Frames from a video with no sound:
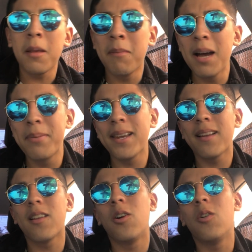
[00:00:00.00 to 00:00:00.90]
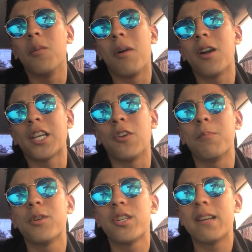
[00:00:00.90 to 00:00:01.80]
my opinion on the whole Amari
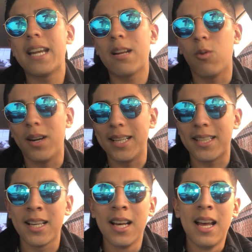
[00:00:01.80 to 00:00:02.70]
Cooper trade was,